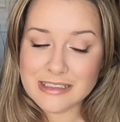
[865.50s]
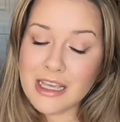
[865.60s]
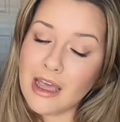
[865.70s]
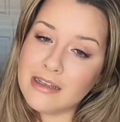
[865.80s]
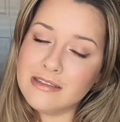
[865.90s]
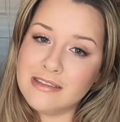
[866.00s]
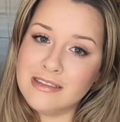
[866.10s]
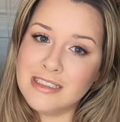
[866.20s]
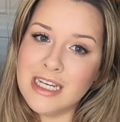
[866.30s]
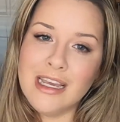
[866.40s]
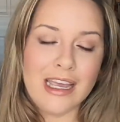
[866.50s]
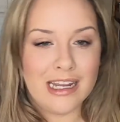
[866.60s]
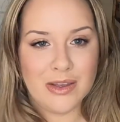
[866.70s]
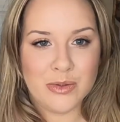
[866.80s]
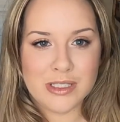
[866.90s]
Yeah.
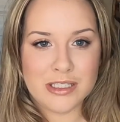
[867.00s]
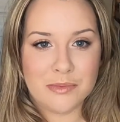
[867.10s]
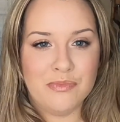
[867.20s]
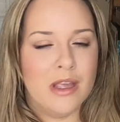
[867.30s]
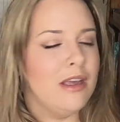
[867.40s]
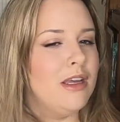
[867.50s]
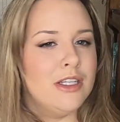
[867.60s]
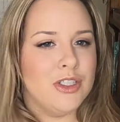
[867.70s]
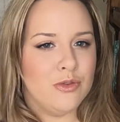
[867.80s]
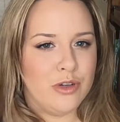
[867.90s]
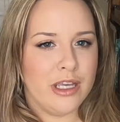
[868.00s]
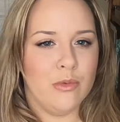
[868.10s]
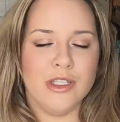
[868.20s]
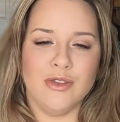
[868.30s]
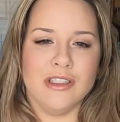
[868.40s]
Anyhoozle, don't forget
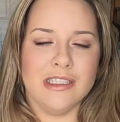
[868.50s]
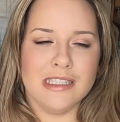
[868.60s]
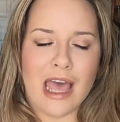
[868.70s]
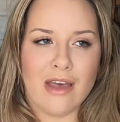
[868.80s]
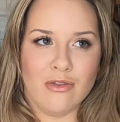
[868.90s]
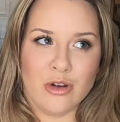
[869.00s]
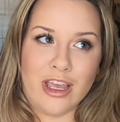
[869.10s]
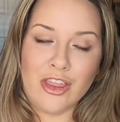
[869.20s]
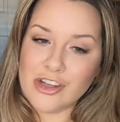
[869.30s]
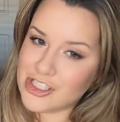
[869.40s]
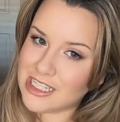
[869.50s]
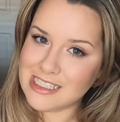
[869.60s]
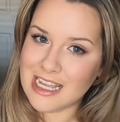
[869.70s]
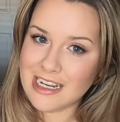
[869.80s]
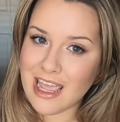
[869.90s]
we do this every Thursday,
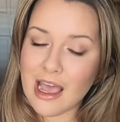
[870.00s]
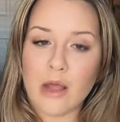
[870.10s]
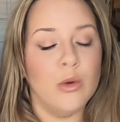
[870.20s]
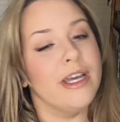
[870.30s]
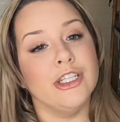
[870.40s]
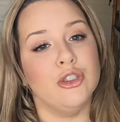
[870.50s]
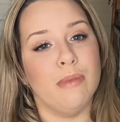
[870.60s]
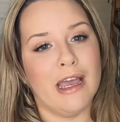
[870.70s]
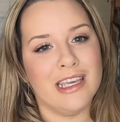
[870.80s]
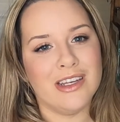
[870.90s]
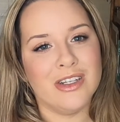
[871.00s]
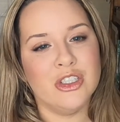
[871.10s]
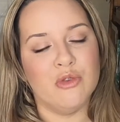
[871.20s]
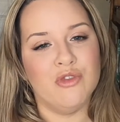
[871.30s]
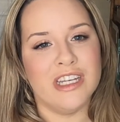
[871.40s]
Sunday. I will catch you back here.
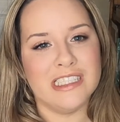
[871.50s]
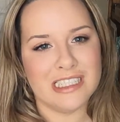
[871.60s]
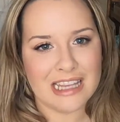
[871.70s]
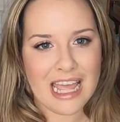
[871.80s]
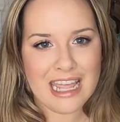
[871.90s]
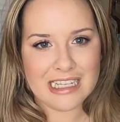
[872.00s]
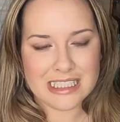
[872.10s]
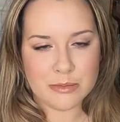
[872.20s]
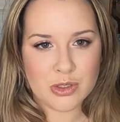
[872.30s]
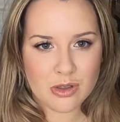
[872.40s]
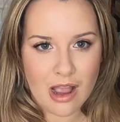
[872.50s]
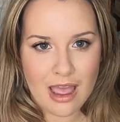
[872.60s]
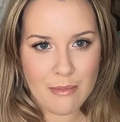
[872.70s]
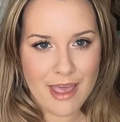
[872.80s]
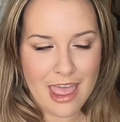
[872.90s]
Don't forget to like,
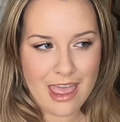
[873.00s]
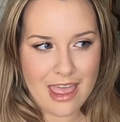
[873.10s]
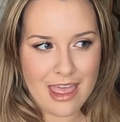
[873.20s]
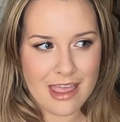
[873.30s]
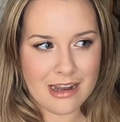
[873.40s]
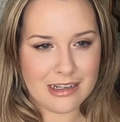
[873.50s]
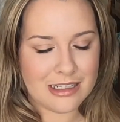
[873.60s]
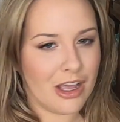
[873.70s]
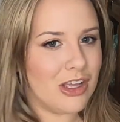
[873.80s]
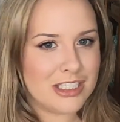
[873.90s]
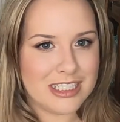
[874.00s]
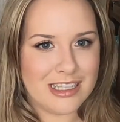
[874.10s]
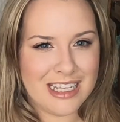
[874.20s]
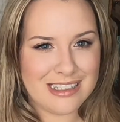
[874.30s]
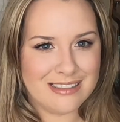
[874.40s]
subscribe, and I'll see
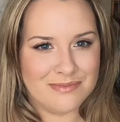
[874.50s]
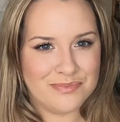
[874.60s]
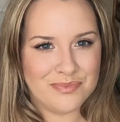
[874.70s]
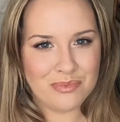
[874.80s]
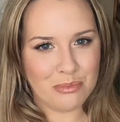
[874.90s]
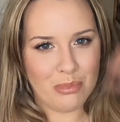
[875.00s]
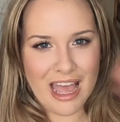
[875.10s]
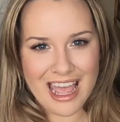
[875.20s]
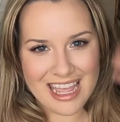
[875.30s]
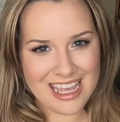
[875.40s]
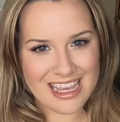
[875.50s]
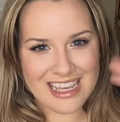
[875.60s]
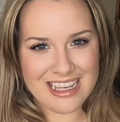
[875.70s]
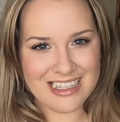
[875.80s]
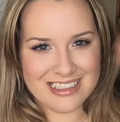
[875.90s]
you then.
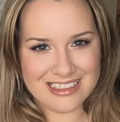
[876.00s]
Bye.